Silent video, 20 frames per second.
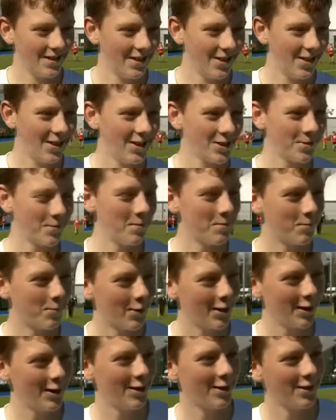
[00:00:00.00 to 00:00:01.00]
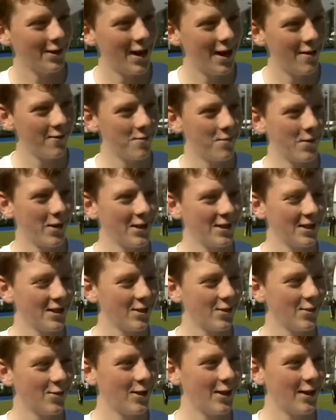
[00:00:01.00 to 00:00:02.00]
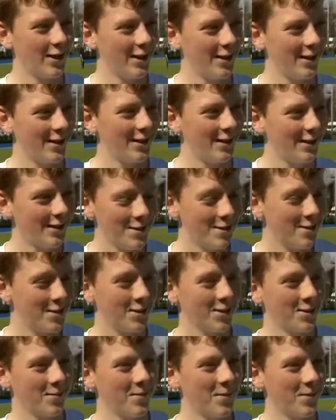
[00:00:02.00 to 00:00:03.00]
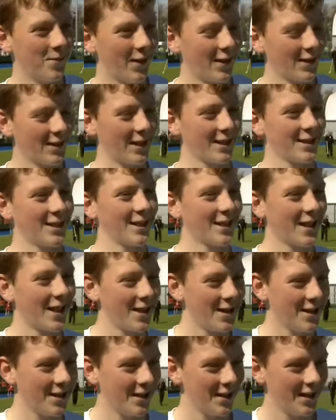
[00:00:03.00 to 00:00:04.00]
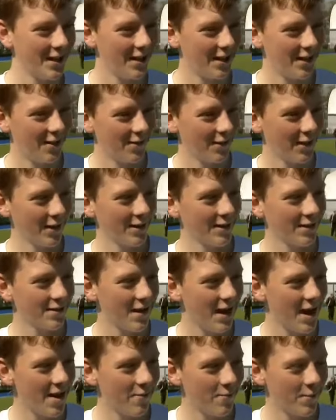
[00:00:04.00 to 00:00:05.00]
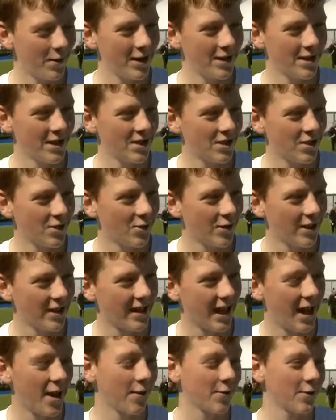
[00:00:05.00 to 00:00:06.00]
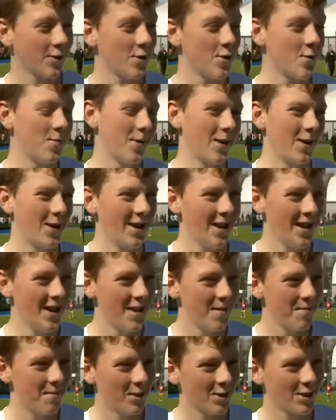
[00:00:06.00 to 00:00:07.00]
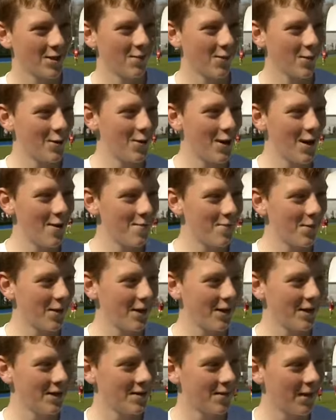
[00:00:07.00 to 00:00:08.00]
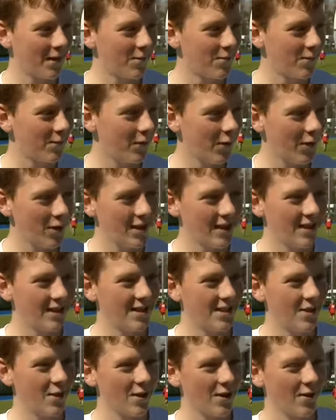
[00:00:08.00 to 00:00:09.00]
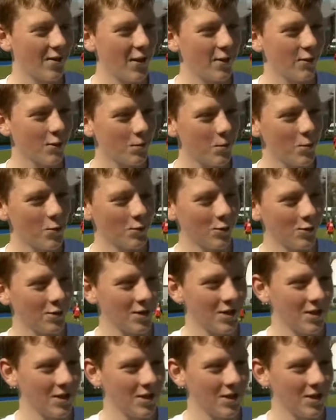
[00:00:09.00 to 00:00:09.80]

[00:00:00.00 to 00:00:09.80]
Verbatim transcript: Oh, it's been brilliant. Everybody's enjoying it. It's just been a fantastic day. I think everybody's enjoyed a day off school, but most of all, everybody's having fun and doing their favourite sports.